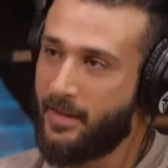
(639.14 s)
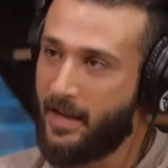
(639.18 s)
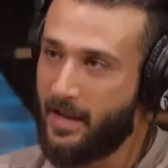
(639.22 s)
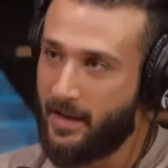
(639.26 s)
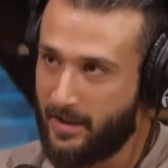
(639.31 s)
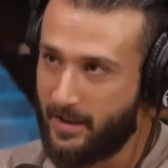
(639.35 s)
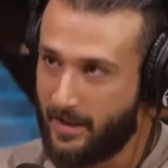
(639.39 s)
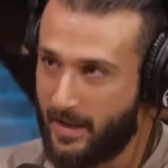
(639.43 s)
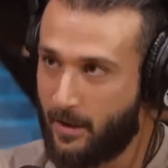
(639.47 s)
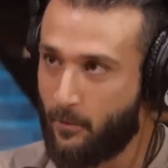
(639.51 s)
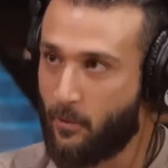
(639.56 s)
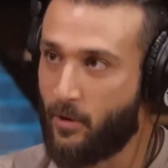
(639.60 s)

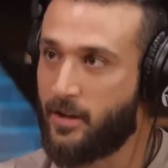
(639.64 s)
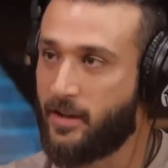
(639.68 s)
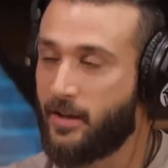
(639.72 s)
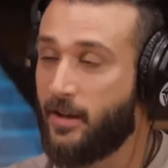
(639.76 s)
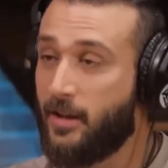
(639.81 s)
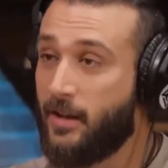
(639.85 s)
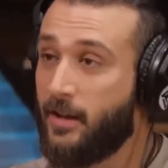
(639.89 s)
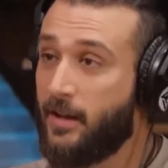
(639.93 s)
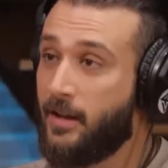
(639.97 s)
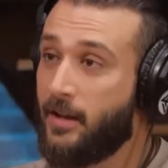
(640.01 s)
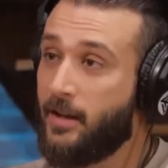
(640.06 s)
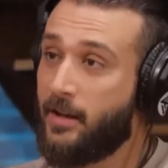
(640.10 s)
Then it would,
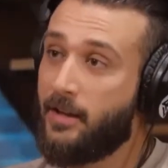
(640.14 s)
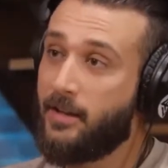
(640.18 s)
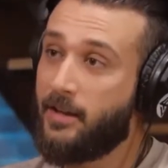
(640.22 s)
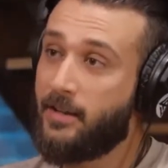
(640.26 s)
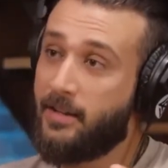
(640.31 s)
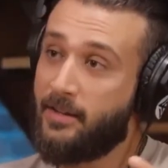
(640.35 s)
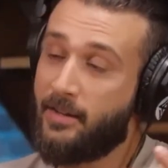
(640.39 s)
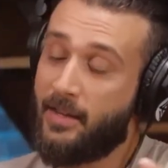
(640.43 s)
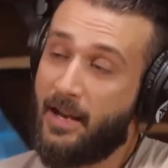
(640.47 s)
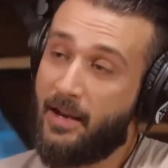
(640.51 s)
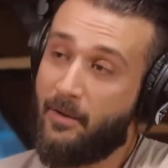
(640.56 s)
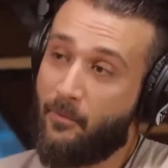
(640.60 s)

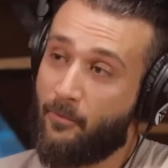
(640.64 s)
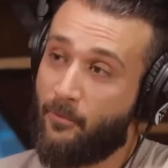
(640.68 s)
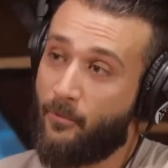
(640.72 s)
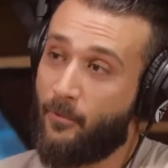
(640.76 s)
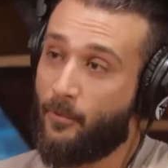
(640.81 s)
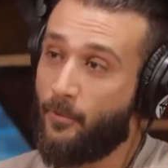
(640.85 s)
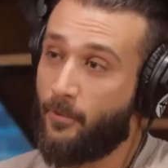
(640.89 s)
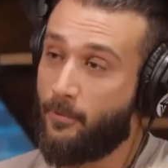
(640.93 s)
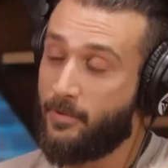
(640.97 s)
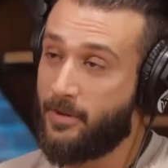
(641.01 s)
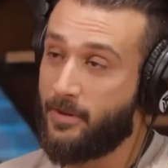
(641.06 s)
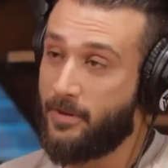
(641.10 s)
then
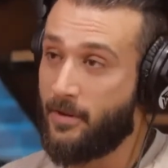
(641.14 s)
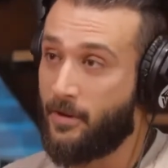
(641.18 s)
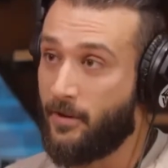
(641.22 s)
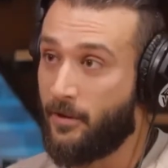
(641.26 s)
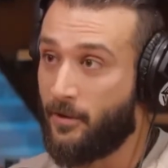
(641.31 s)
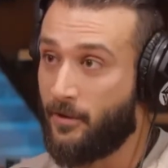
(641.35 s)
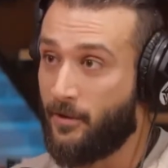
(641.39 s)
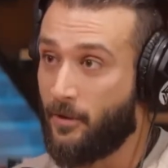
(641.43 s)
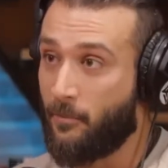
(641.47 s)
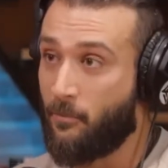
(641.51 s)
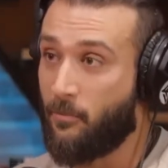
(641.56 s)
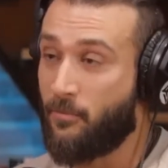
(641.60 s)

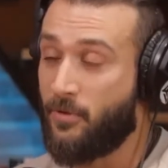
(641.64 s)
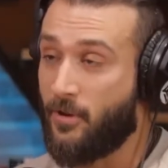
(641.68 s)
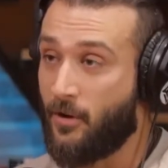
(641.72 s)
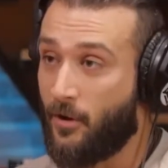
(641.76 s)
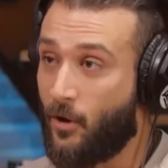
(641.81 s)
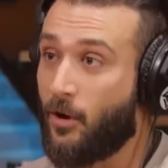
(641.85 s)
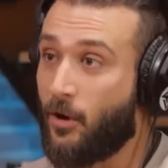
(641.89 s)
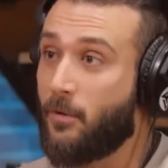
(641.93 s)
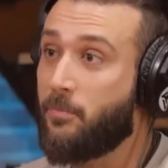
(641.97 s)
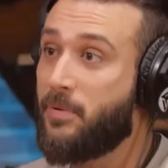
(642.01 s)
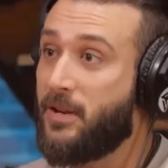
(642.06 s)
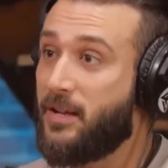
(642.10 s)
the
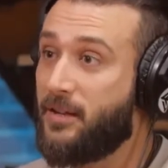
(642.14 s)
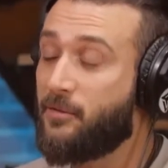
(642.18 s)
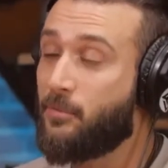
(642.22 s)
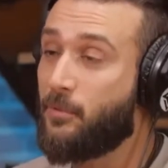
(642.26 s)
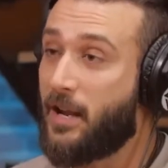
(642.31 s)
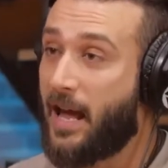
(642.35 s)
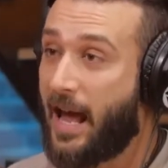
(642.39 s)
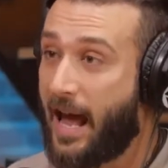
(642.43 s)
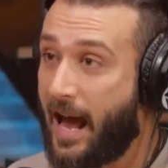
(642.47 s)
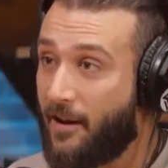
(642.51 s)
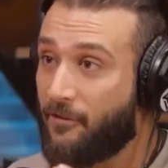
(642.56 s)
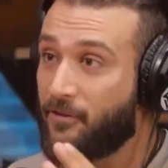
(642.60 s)
art piece
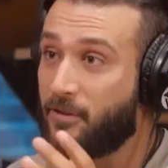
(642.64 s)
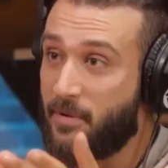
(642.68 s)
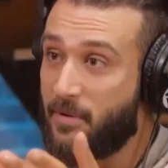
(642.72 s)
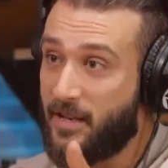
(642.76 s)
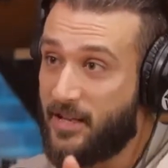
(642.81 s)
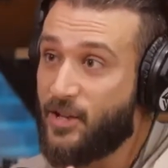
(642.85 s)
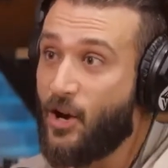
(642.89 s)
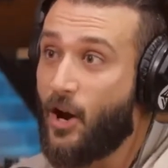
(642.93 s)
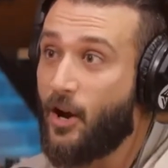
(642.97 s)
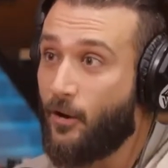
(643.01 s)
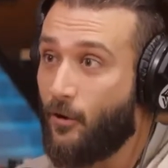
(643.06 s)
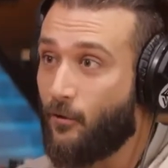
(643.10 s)
would have to
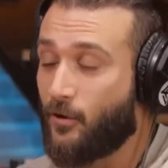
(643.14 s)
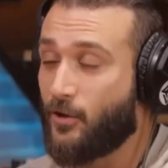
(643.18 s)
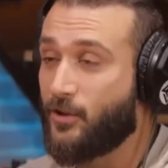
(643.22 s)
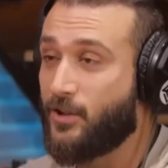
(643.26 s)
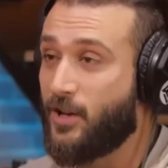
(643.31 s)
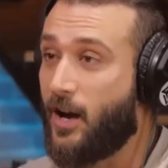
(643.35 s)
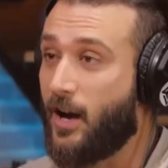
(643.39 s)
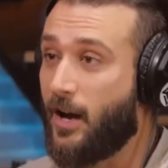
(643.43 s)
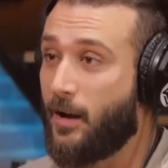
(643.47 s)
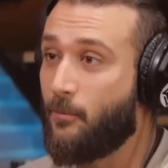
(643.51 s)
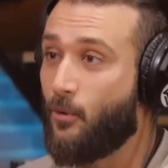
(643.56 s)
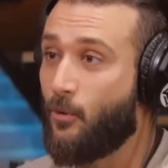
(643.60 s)
be done over
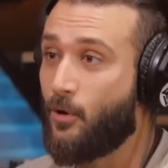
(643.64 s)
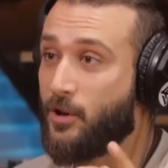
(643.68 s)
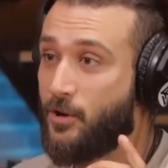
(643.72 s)
time,